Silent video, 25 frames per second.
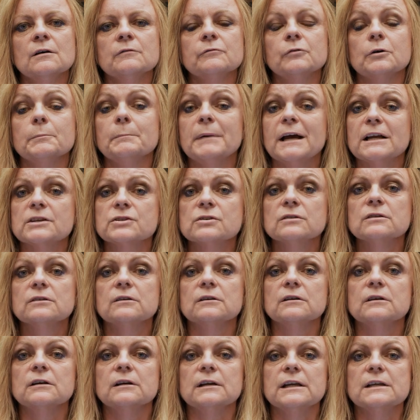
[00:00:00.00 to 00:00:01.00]
For
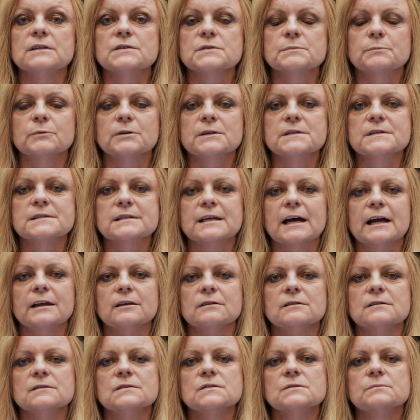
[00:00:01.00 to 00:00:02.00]
bachelor in sports
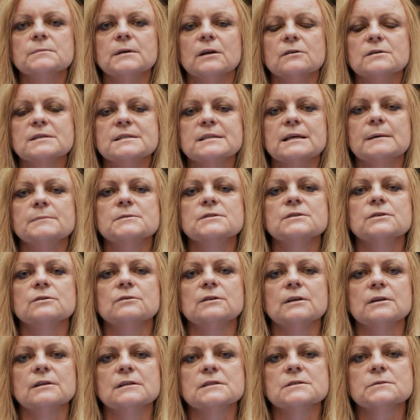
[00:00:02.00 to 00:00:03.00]
science, we accept
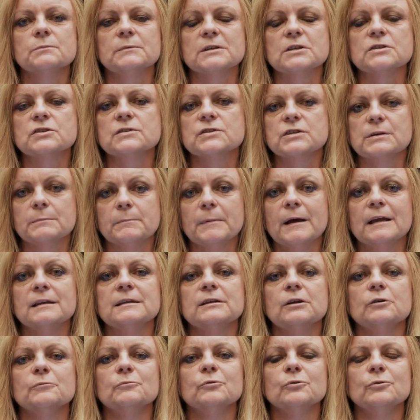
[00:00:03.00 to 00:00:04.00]
students with
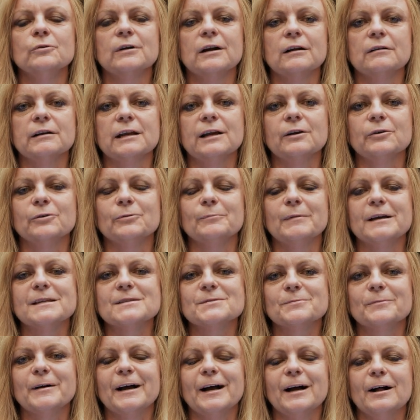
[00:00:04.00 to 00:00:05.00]
Stipendium Hungaricum
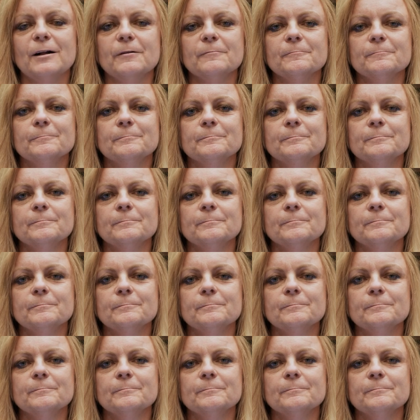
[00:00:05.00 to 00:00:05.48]
as well.